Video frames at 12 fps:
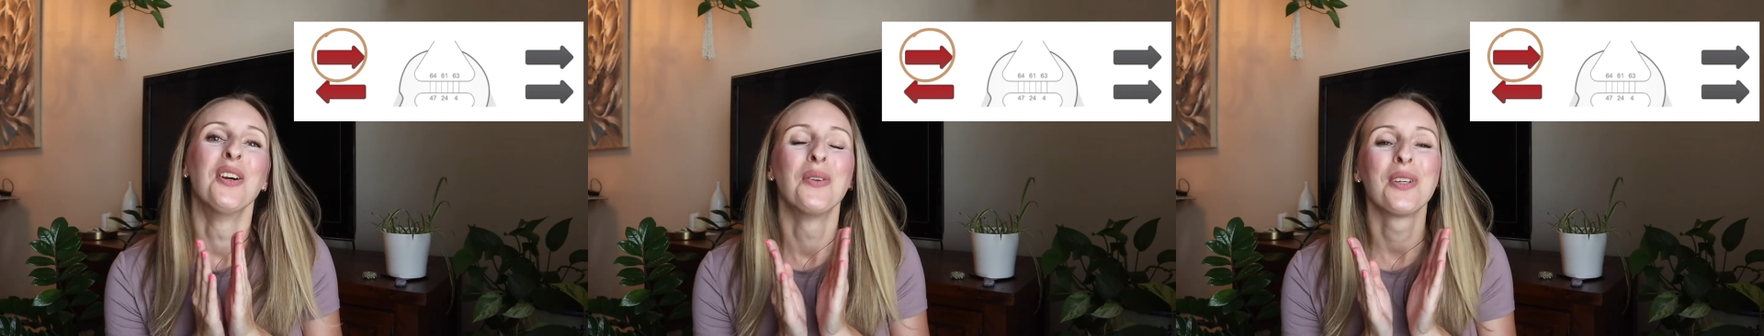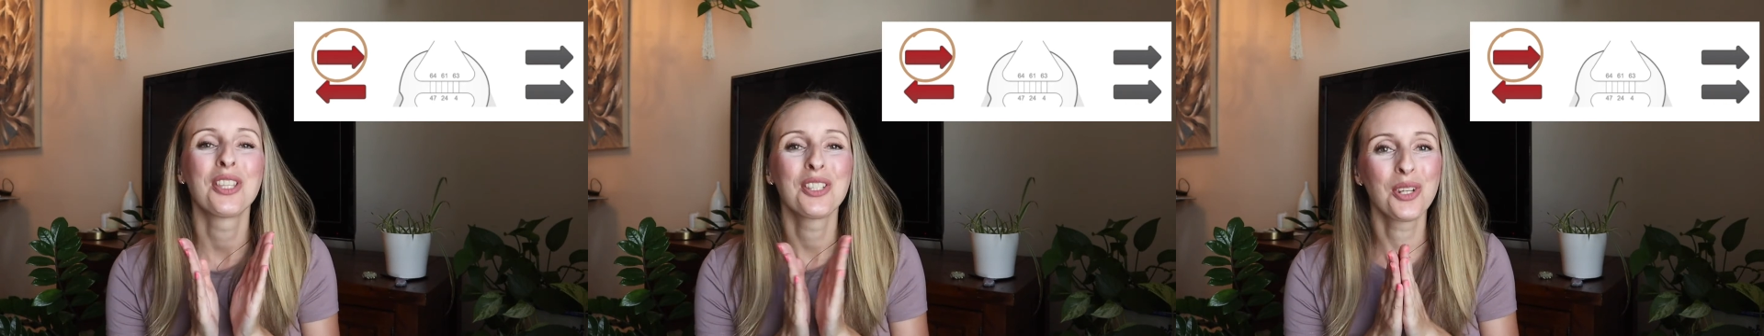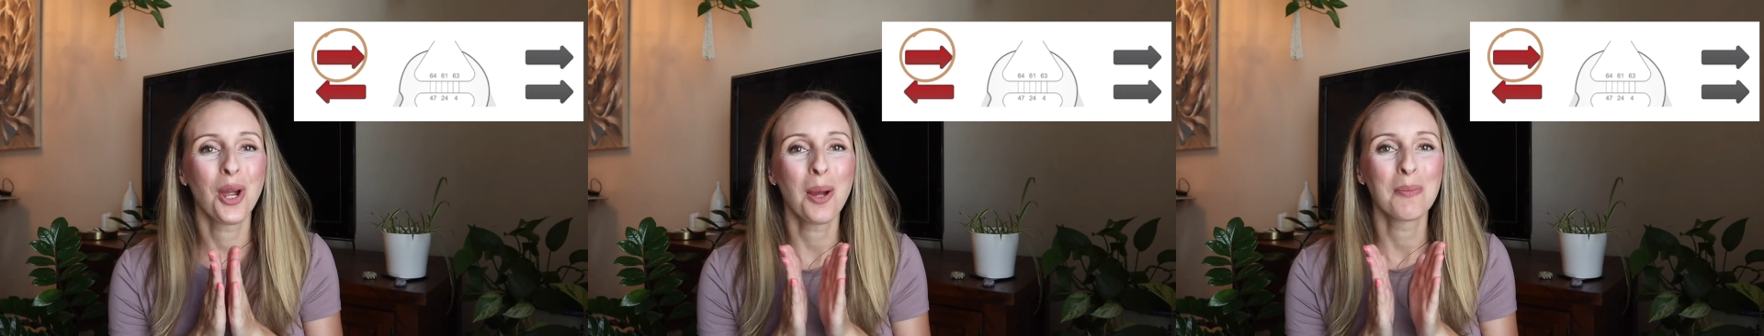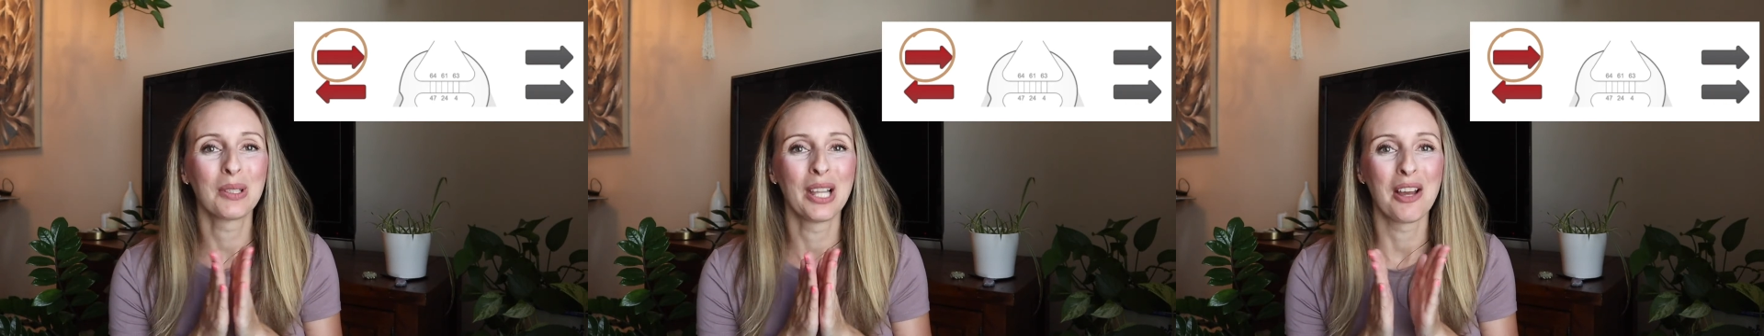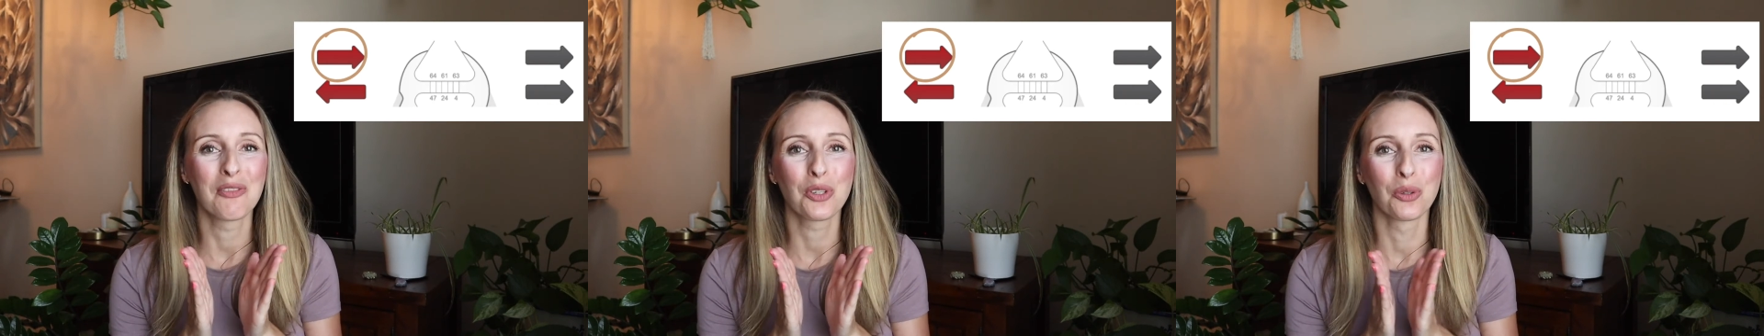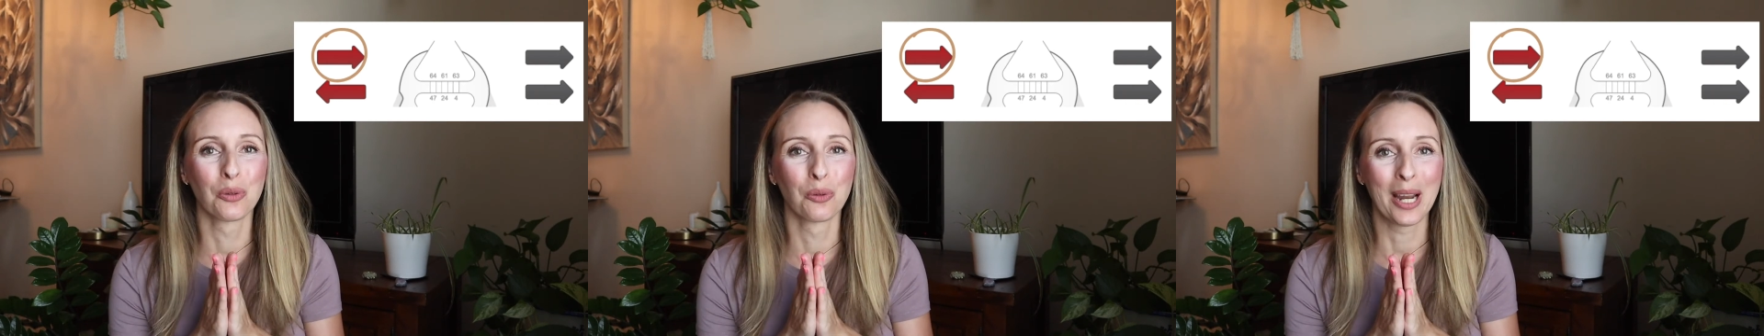With the top left
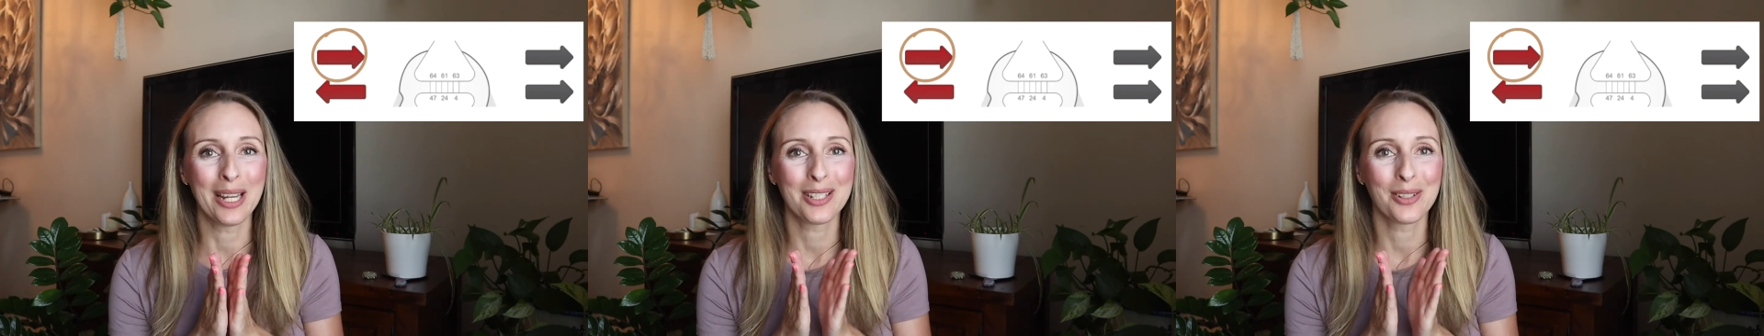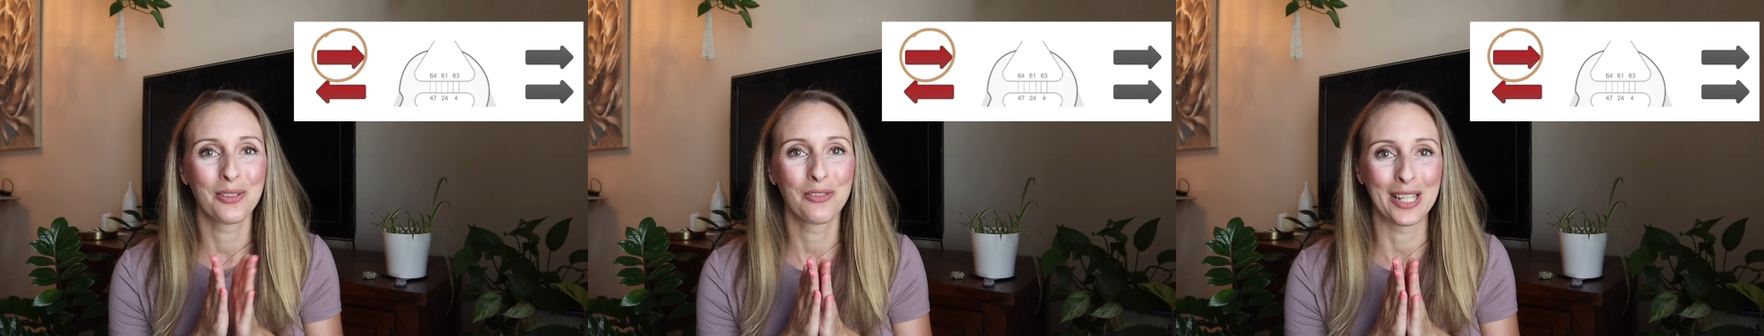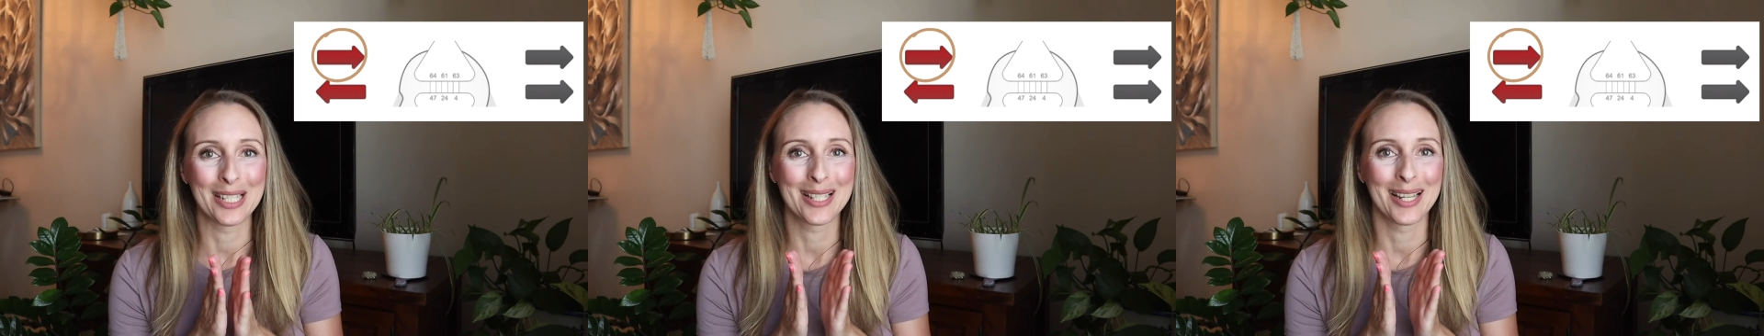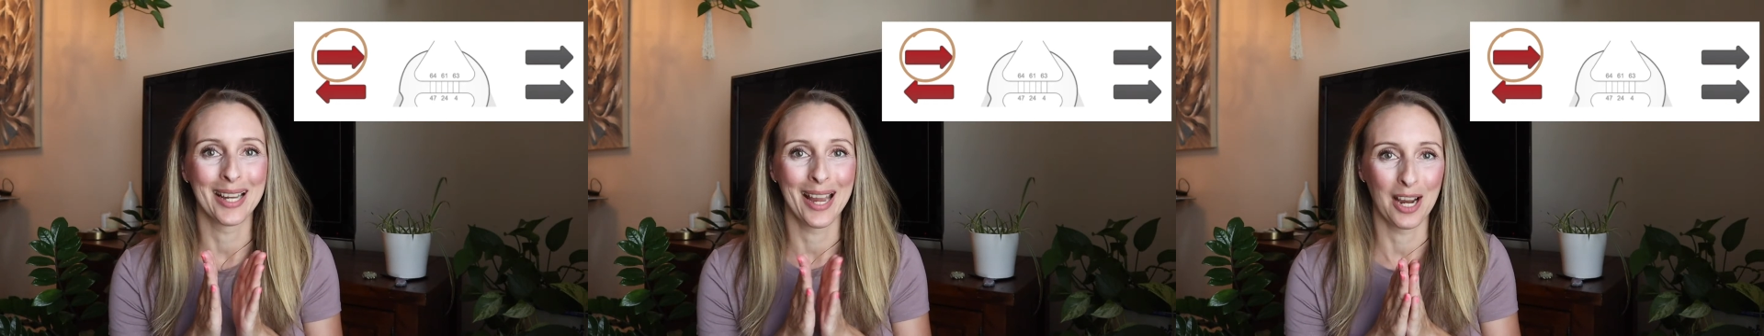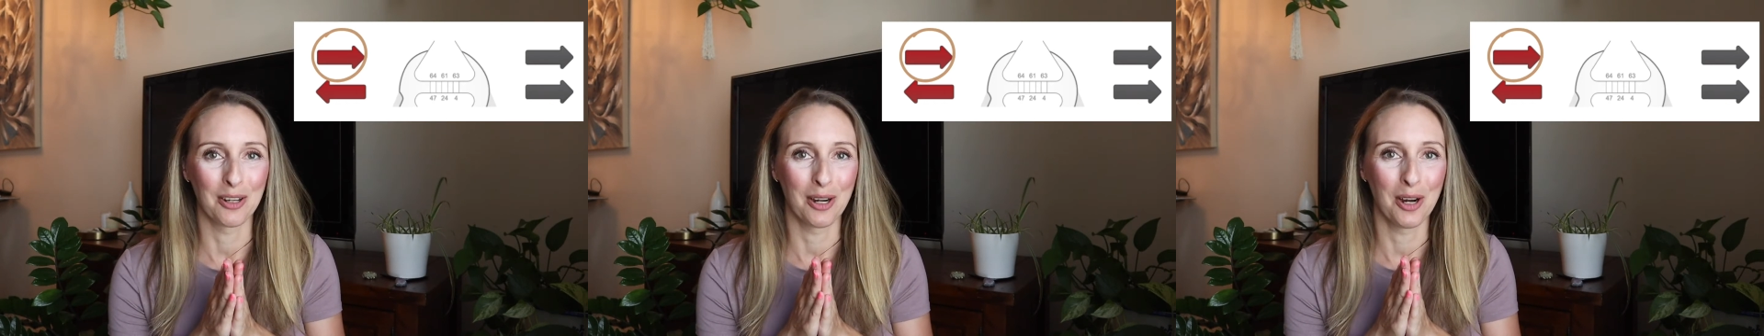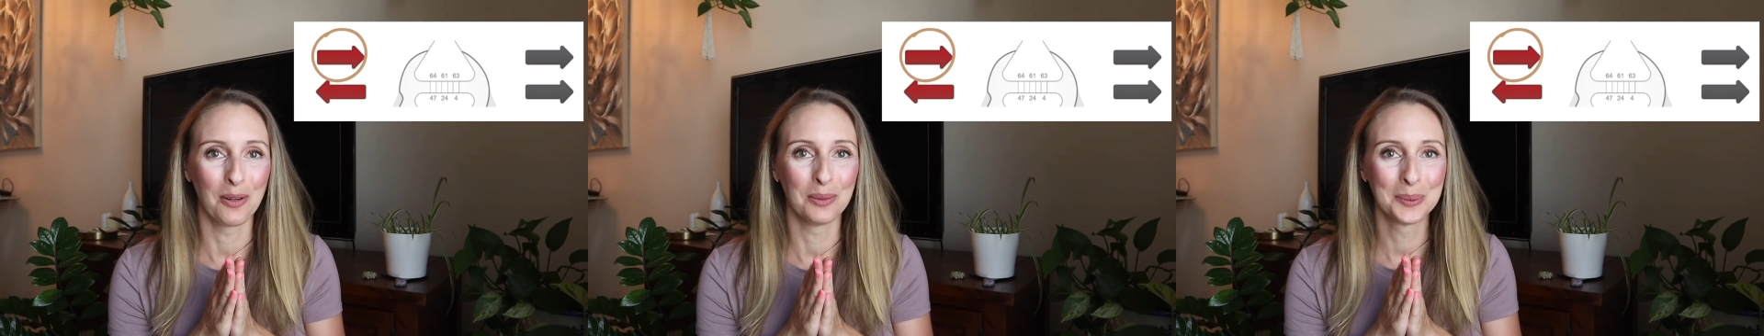right facing
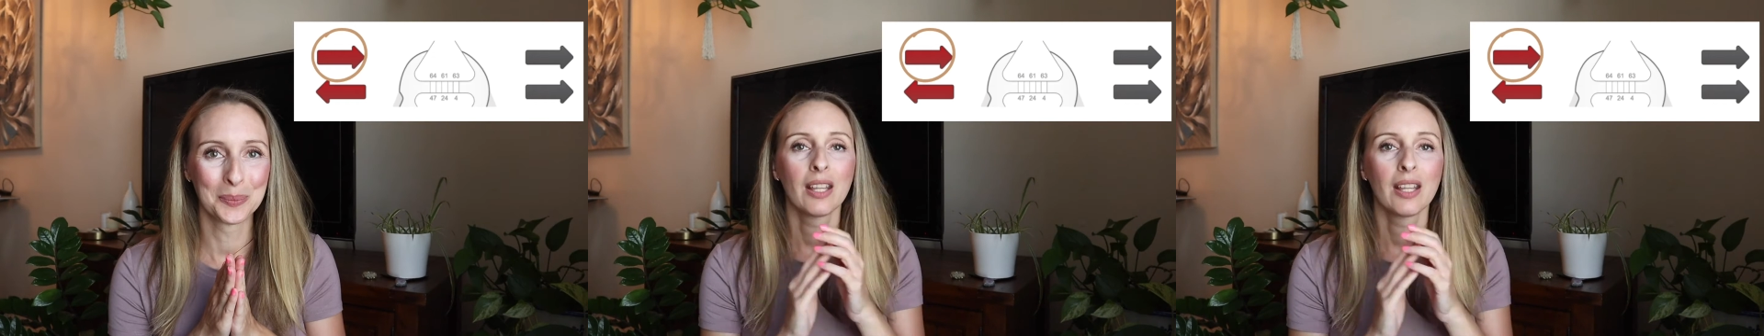arrow,